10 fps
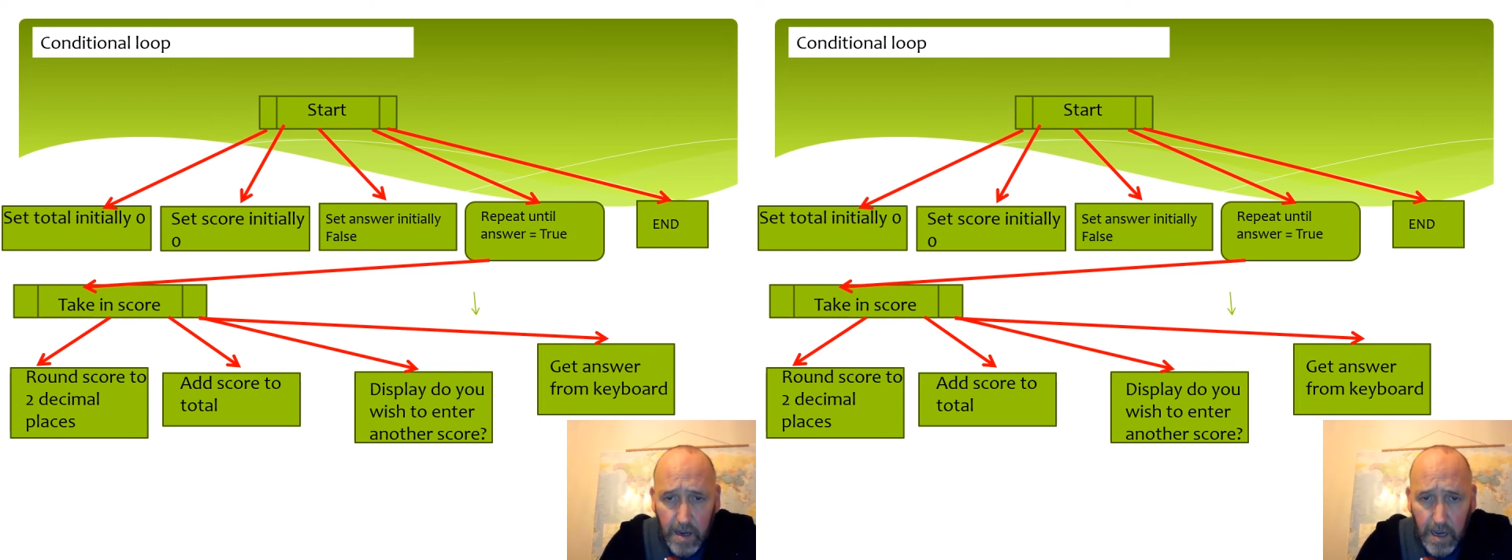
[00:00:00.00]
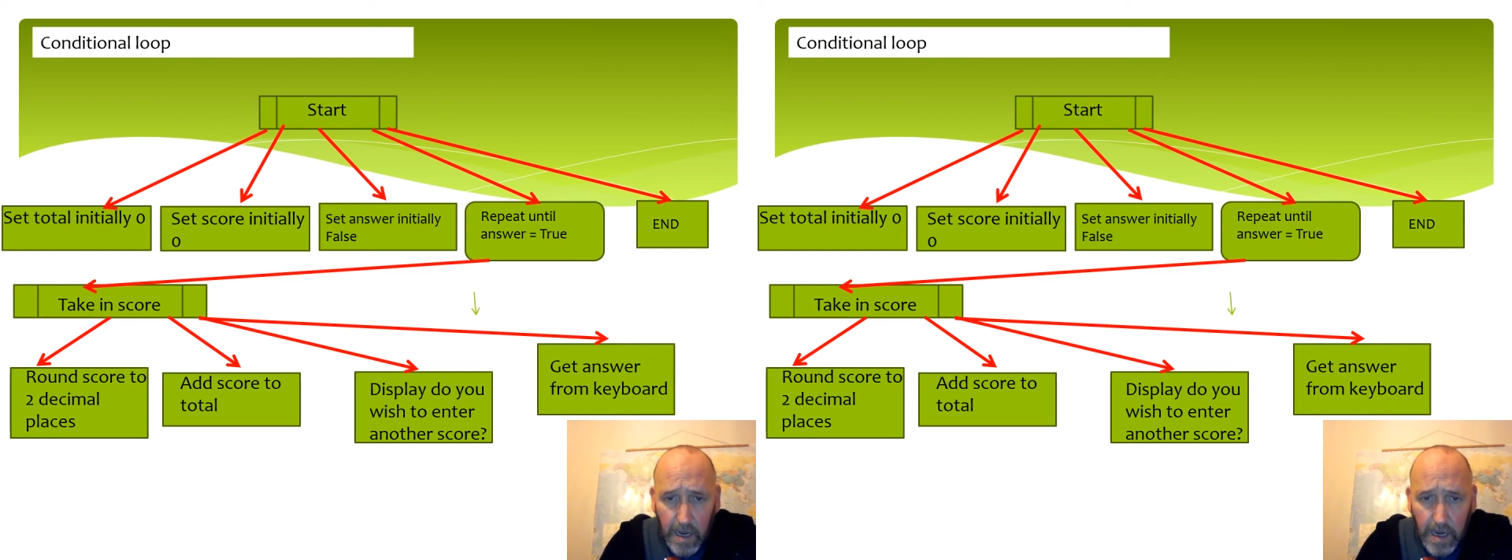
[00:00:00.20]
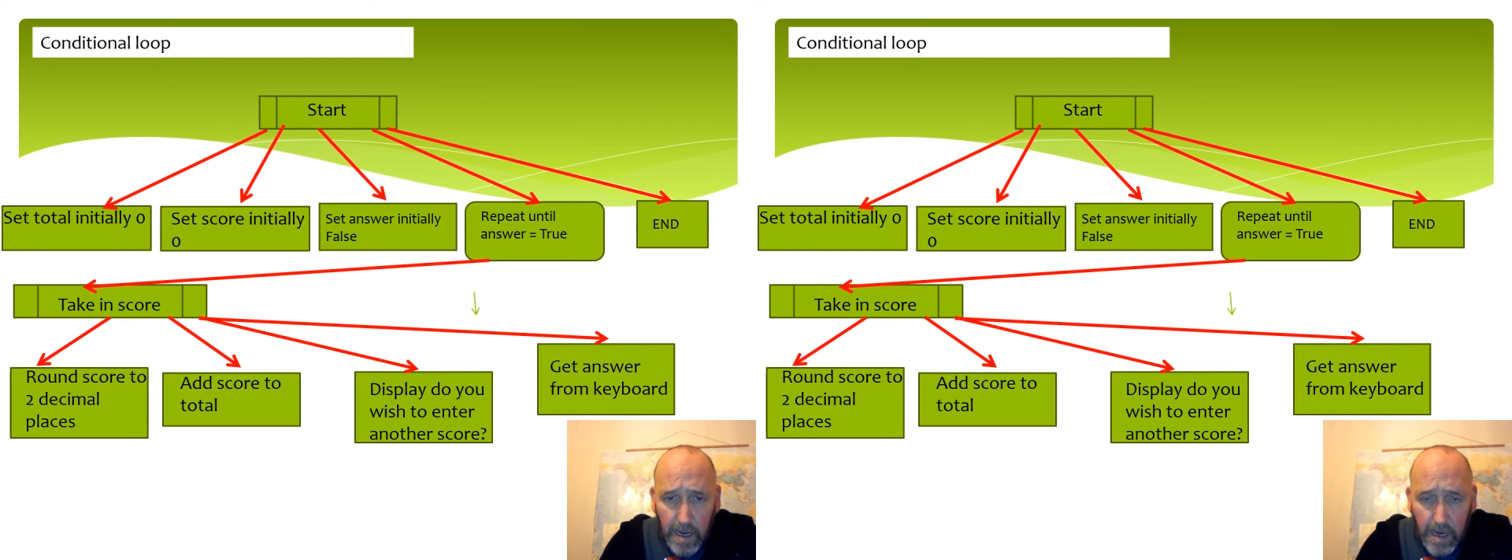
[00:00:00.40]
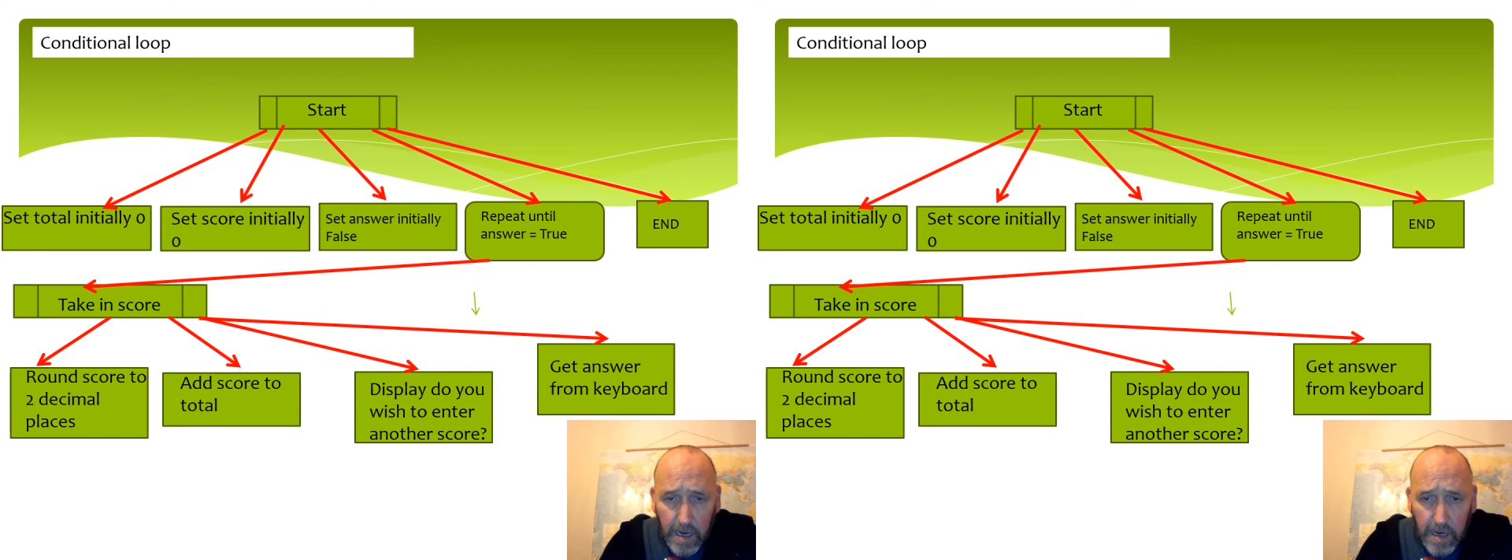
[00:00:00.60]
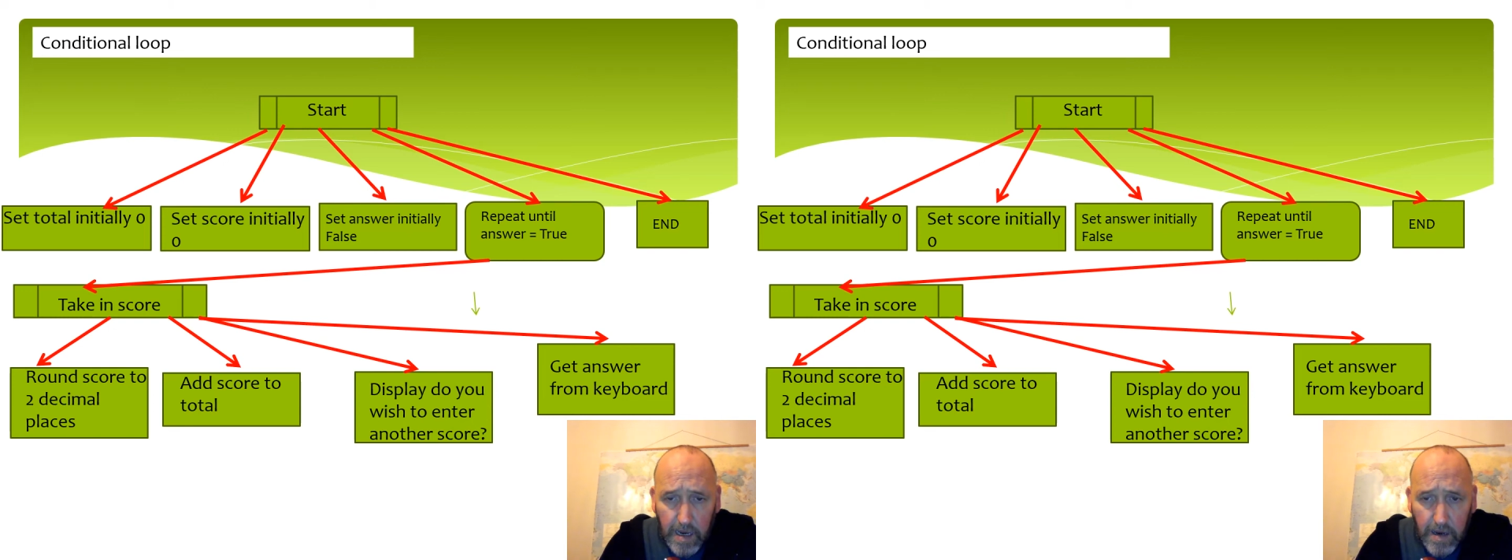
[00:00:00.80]

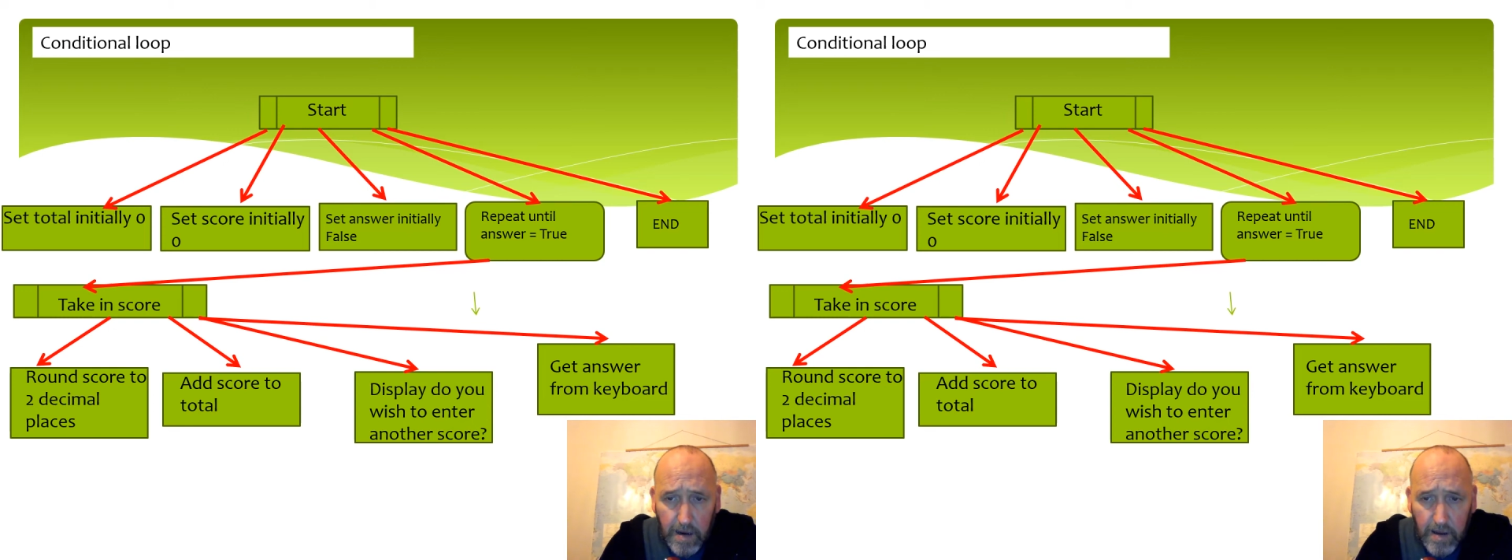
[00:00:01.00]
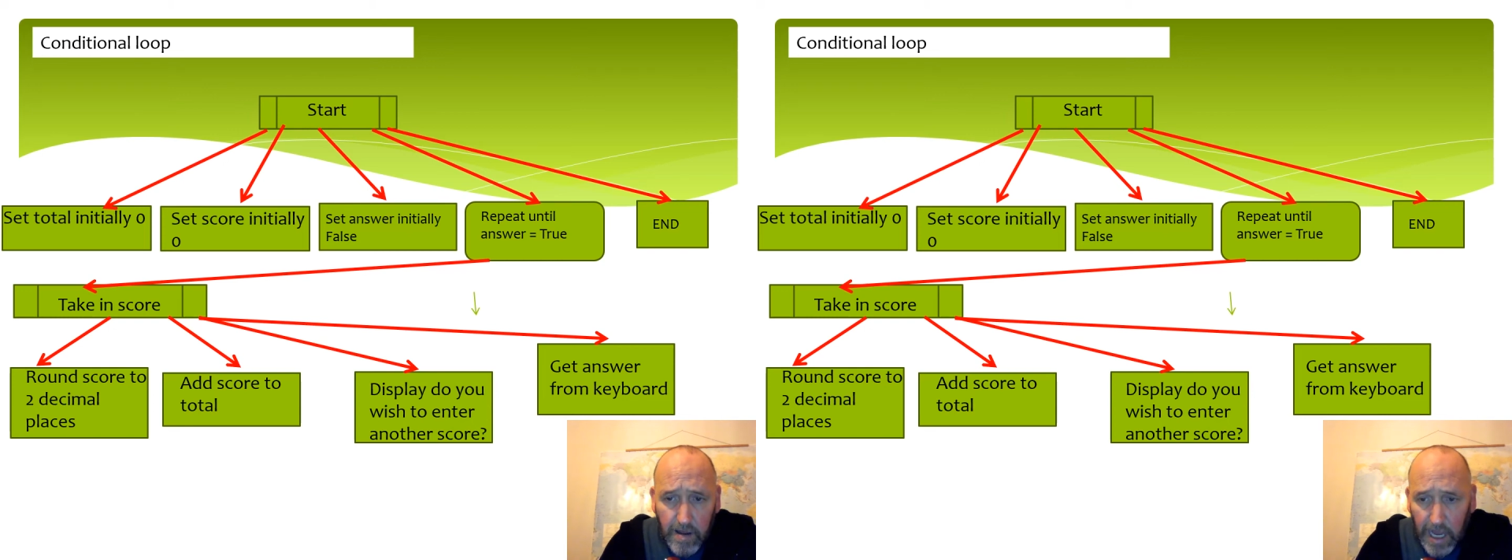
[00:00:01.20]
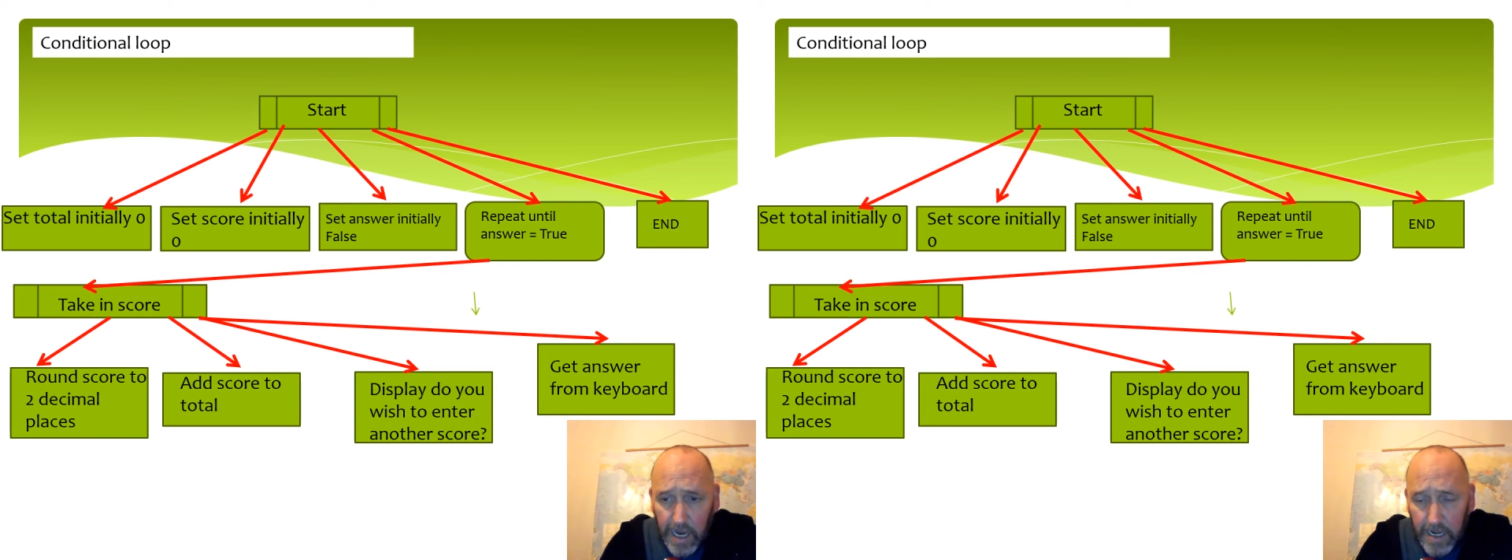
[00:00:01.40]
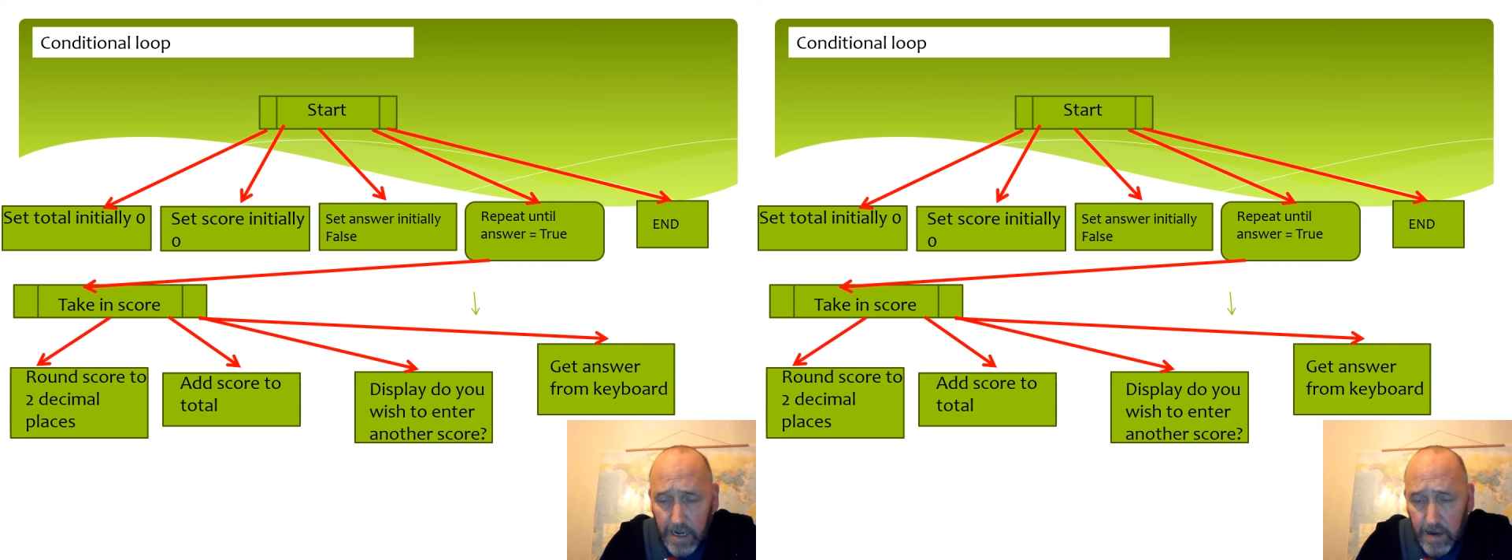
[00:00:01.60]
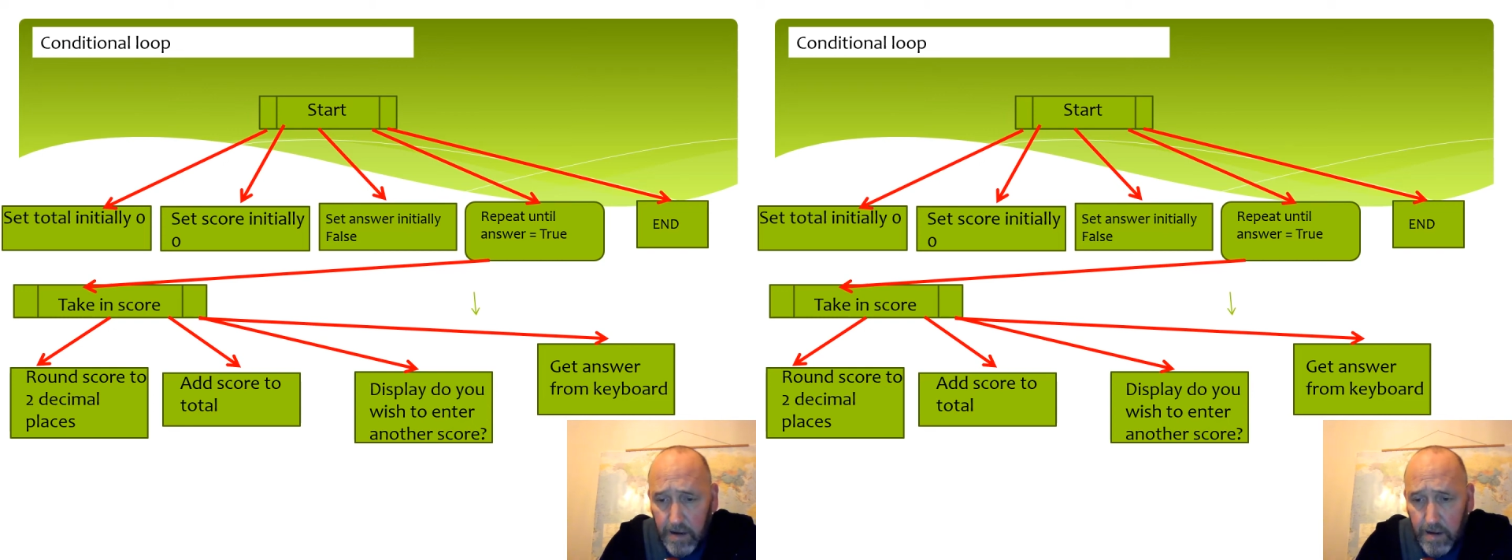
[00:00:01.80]
then